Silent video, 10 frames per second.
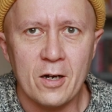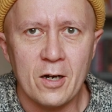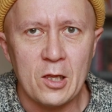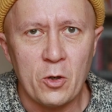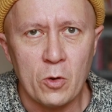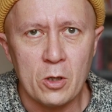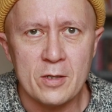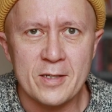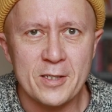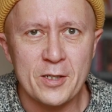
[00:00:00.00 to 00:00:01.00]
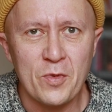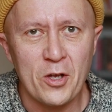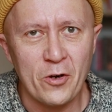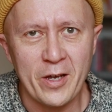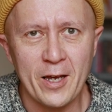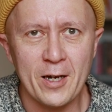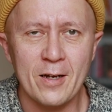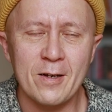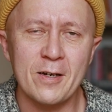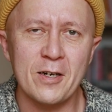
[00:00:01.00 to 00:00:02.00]
Hello world, Tim here
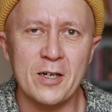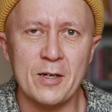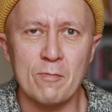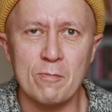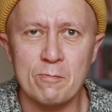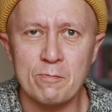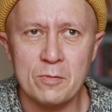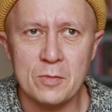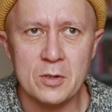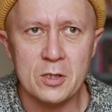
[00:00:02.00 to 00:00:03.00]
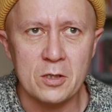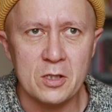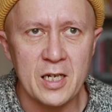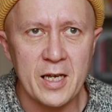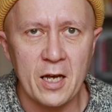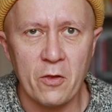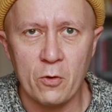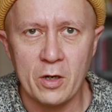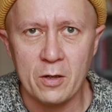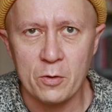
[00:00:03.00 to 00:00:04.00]
again. So today I
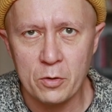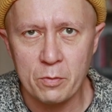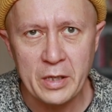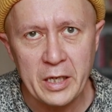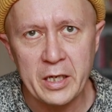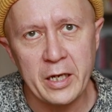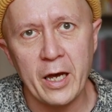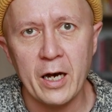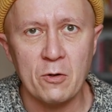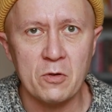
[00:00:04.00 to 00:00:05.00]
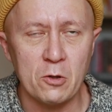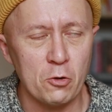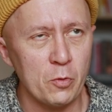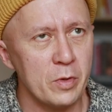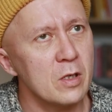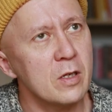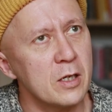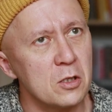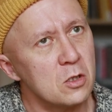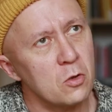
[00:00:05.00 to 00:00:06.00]
thought I'll geek out a little bit
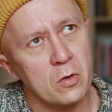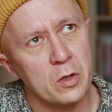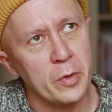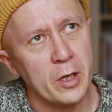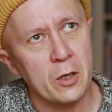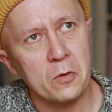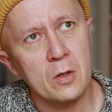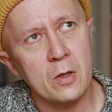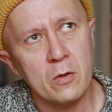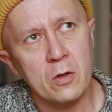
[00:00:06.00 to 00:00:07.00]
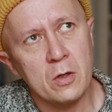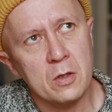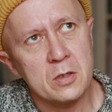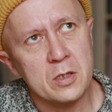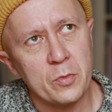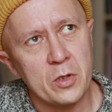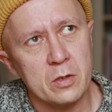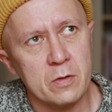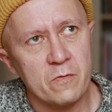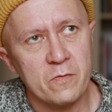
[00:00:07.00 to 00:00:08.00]
and talk about
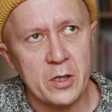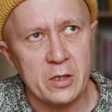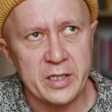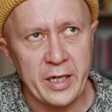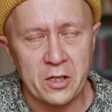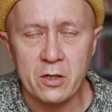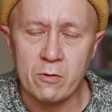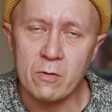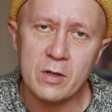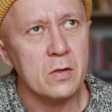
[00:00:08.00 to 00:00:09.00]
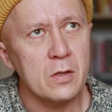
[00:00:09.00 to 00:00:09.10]
something fairly technical.